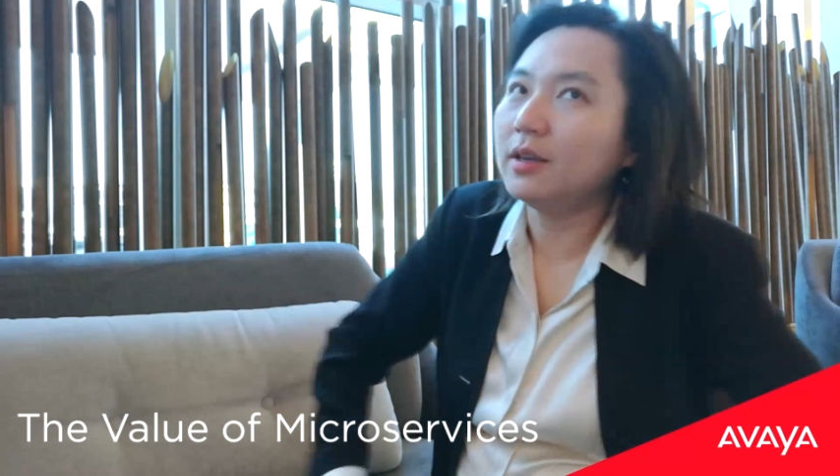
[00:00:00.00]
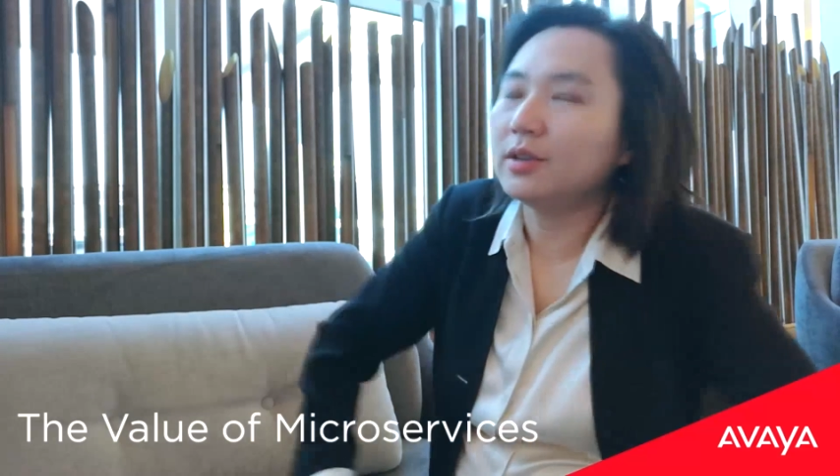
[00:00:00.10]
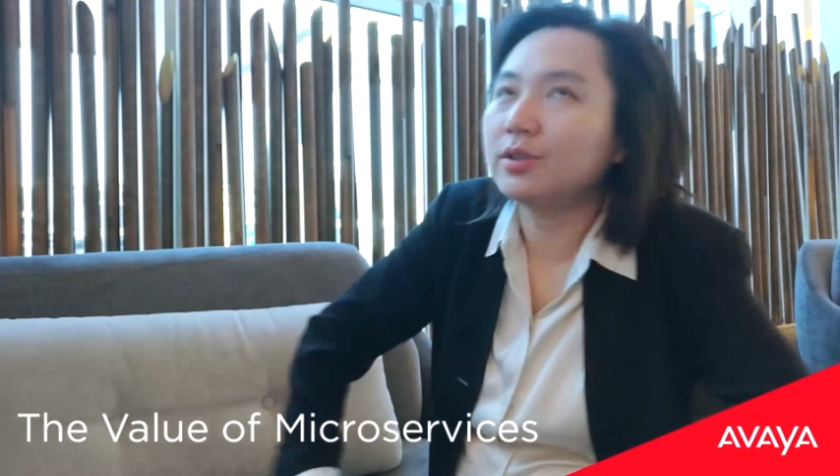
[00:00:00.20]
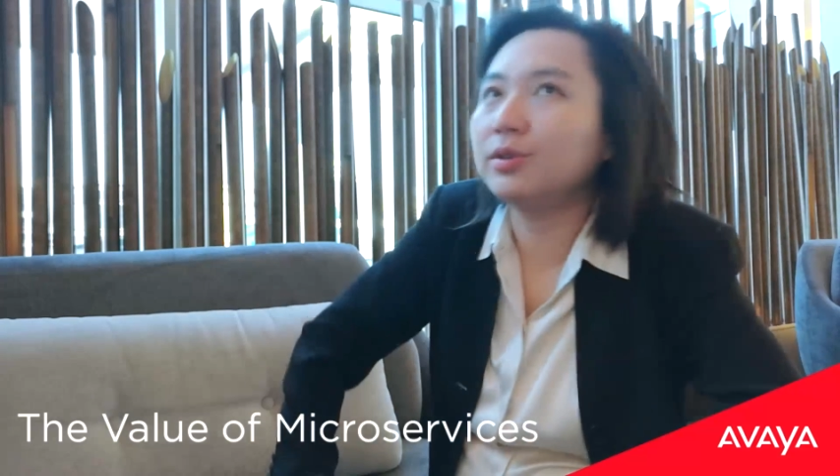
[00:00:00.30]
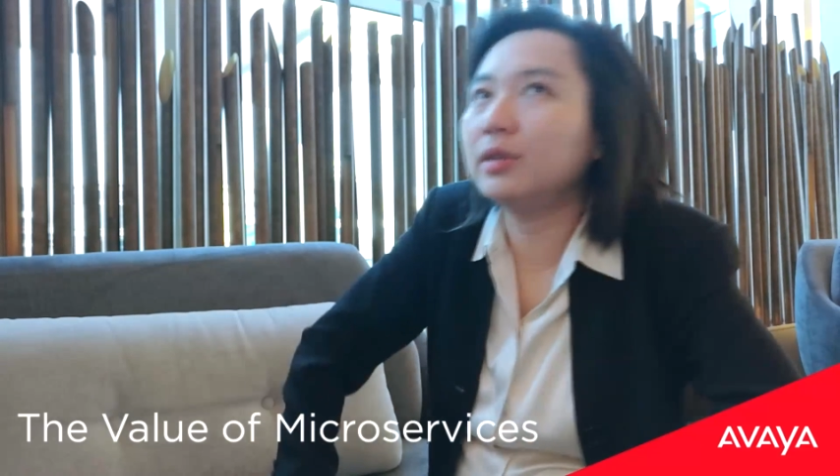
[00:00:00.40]

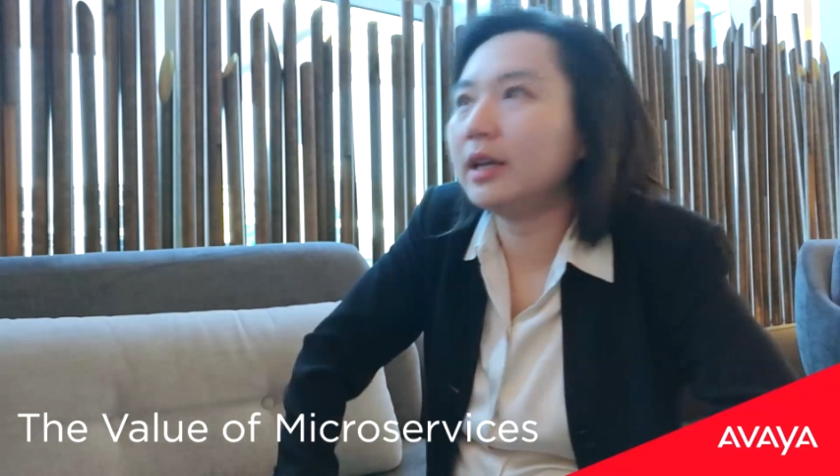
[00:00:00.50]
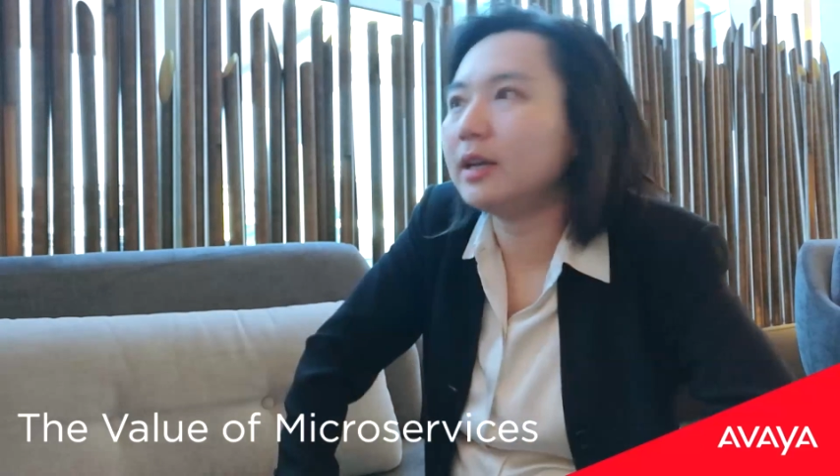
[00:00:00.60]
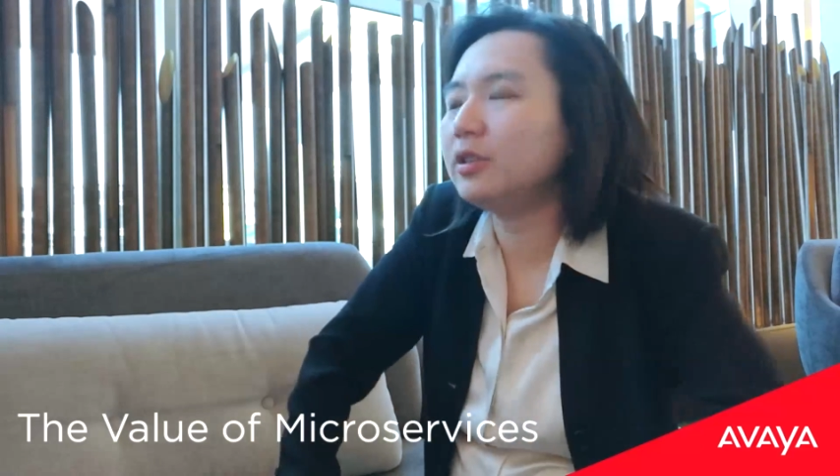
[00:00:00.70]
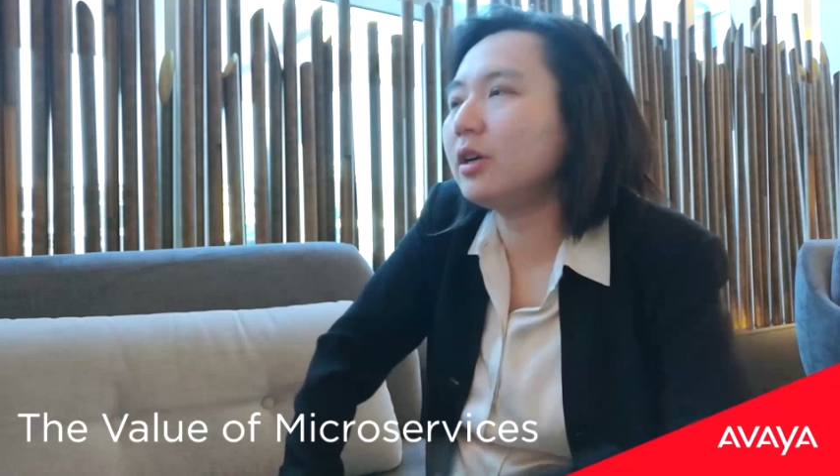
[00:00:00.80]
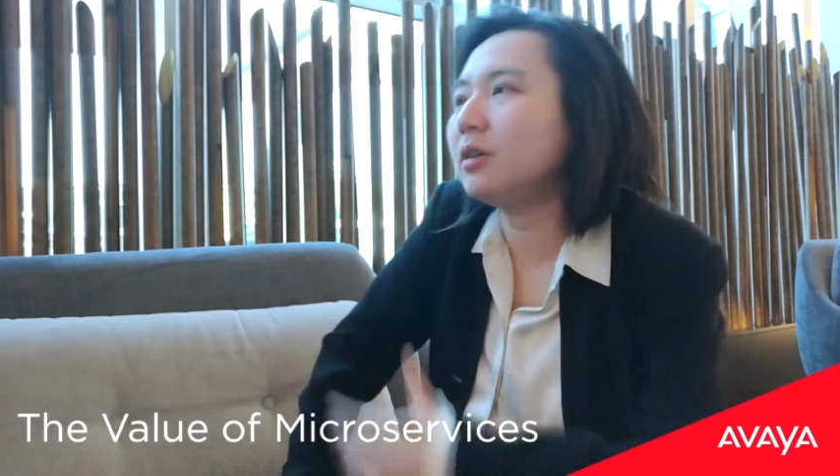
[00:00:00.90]
So the
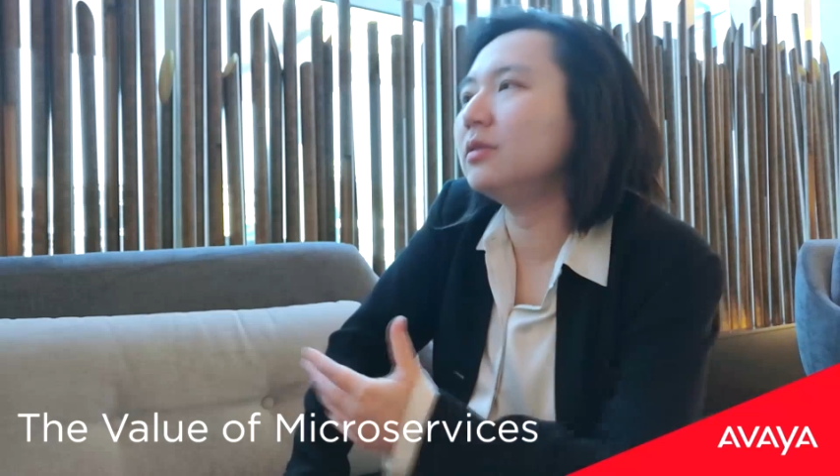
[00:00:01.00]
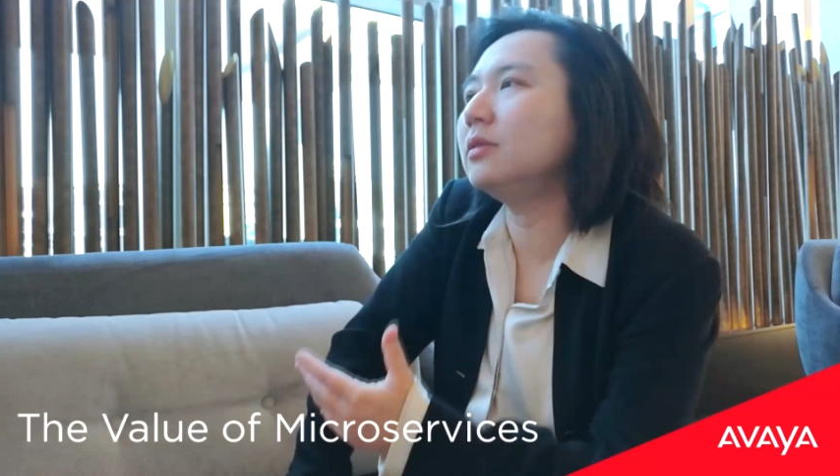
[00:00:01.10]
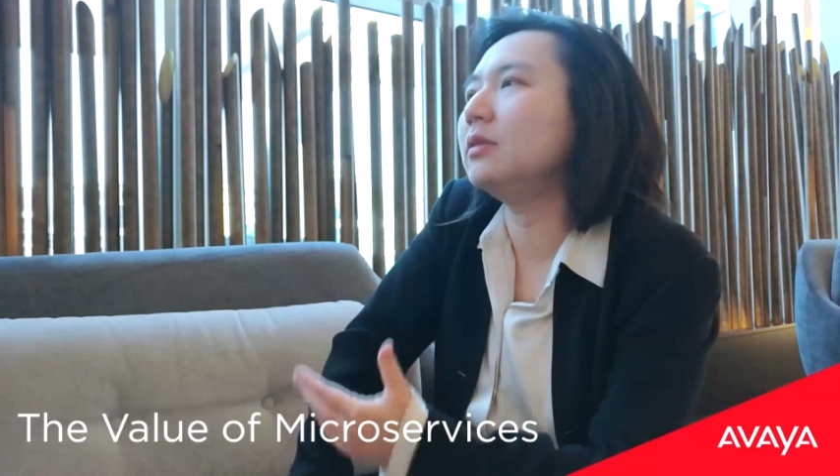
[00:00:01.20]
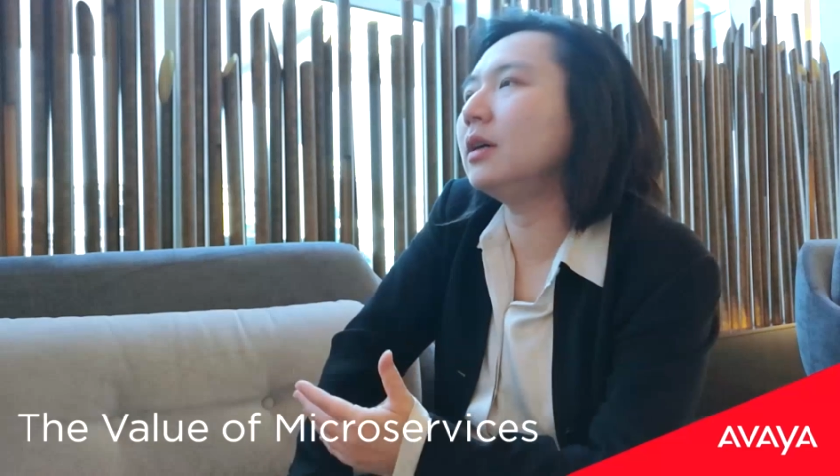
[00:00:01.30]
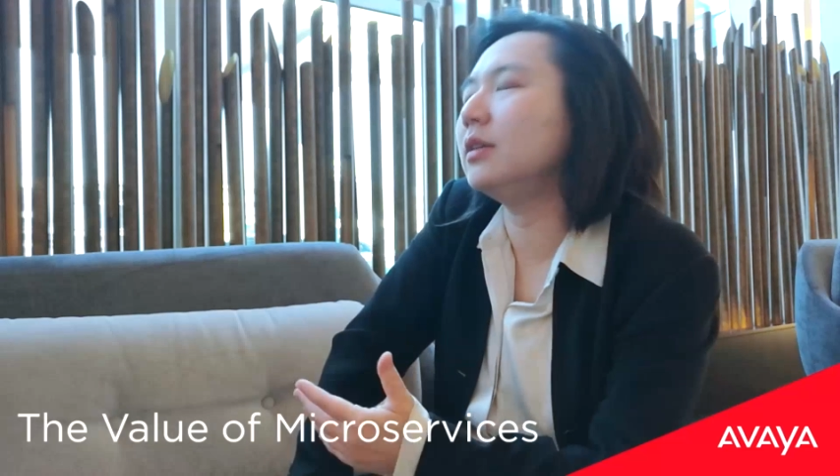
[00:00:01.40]
agile
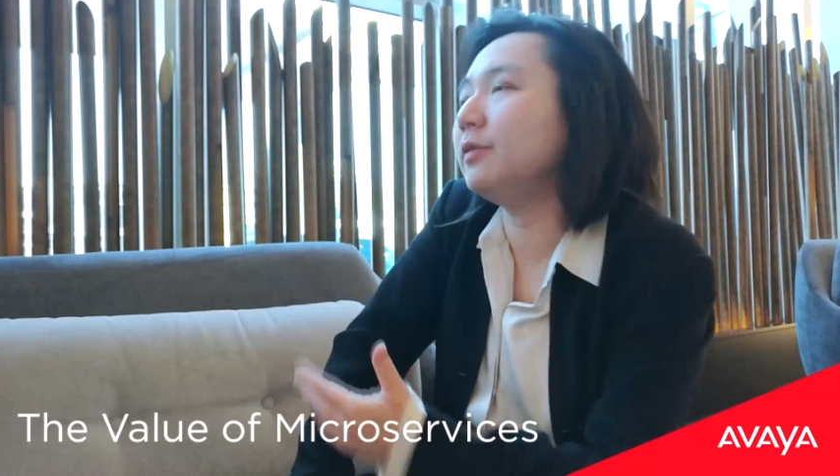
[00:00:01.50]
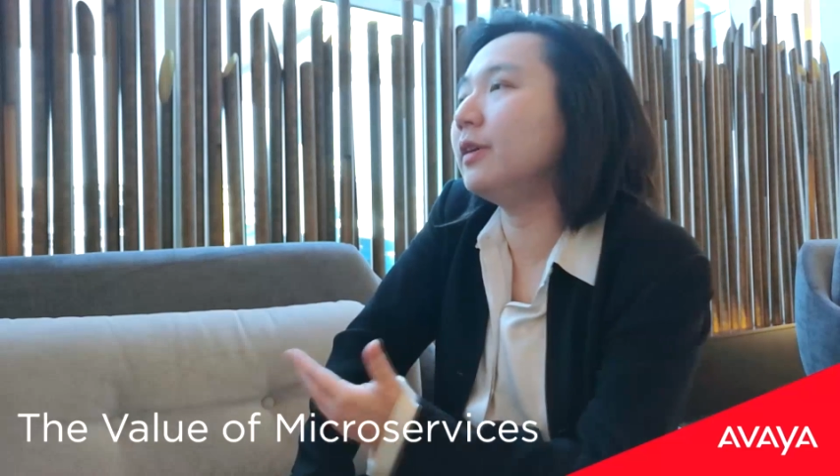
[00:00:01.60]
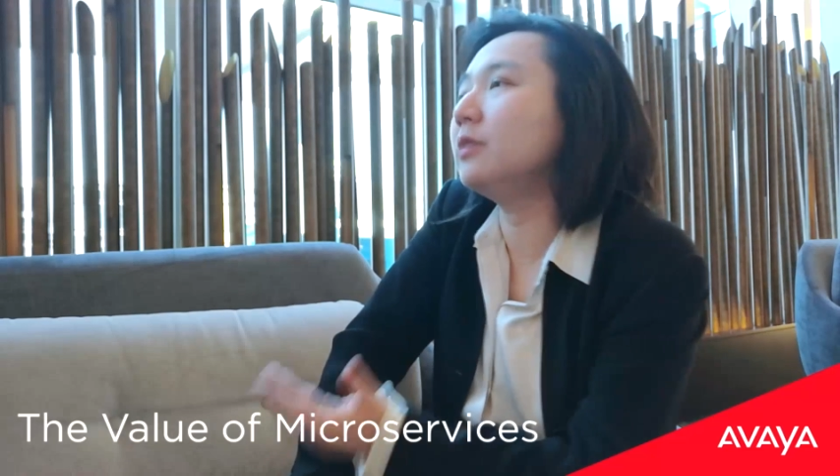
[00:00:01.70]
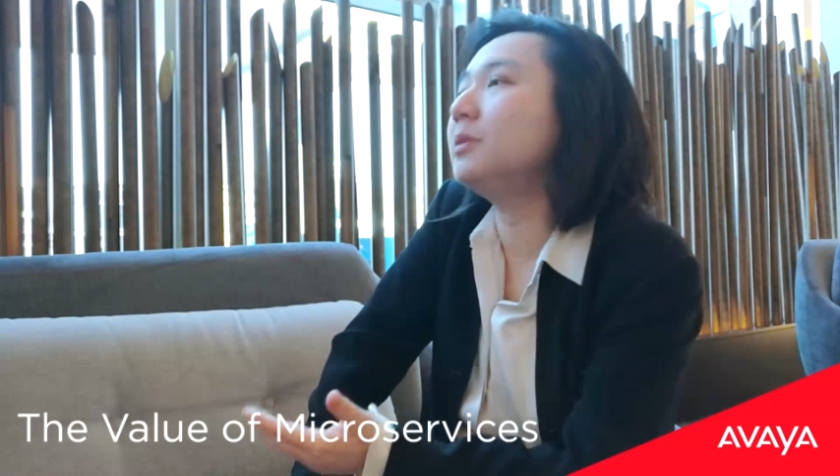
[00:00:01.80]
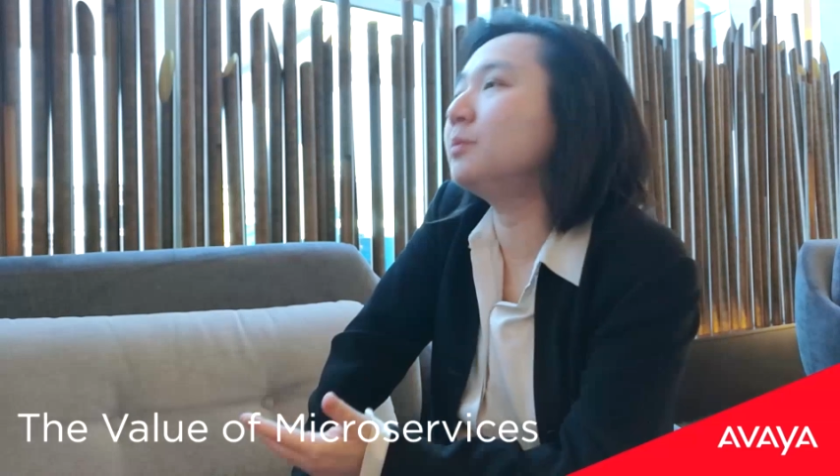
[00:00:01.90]

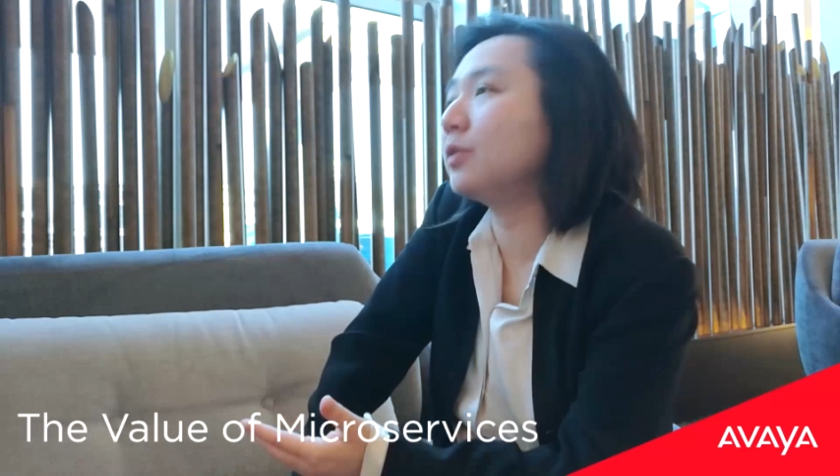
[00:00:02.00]
development